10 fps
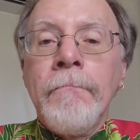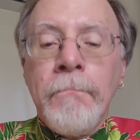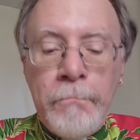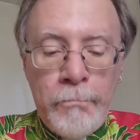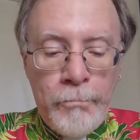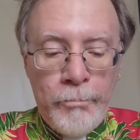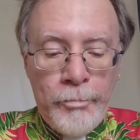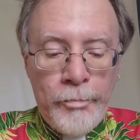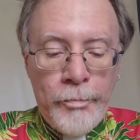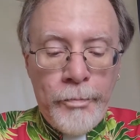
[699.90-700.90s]

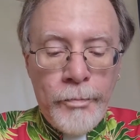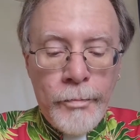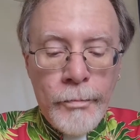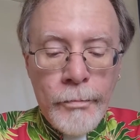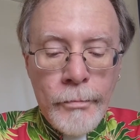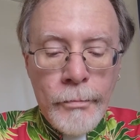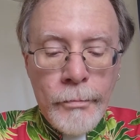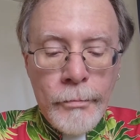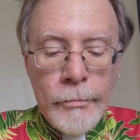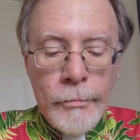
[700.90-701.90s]

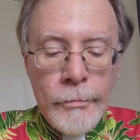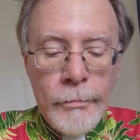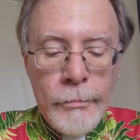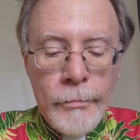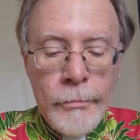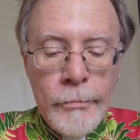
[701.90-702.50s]
(silence)